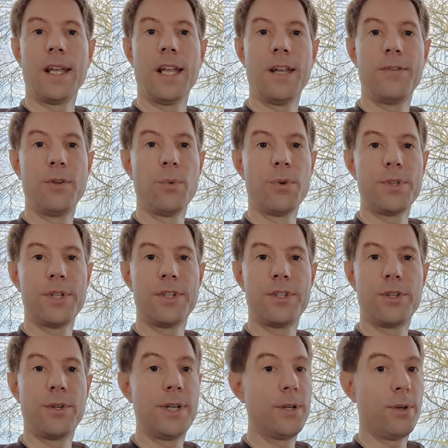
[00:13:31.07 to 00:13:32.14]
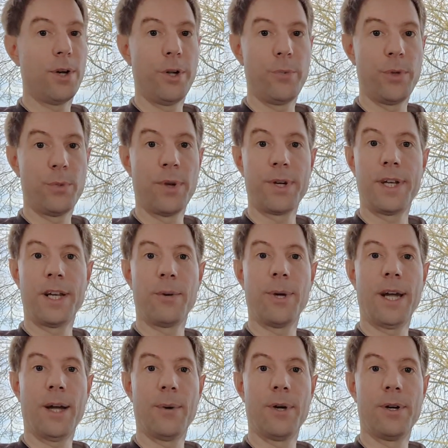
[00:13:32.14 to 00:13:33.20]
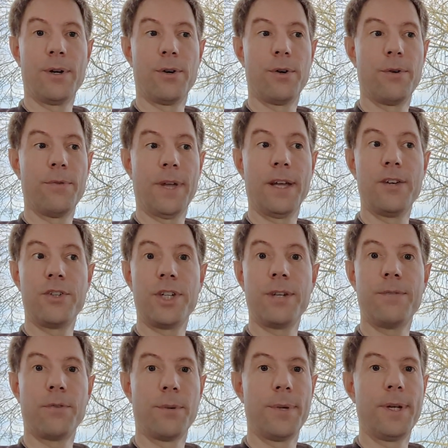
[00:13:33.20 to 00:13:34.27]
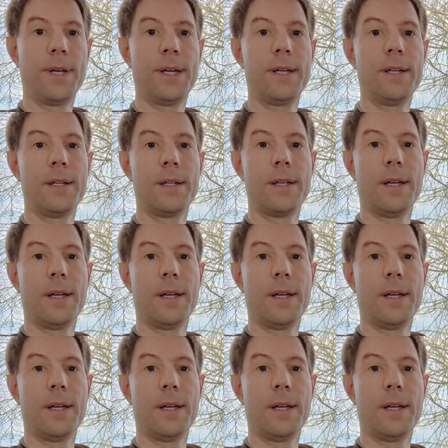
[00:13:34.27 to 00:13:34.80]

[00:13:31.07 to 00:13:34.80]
If you wanted to heat your home with 1 kilowatt hour of energy from a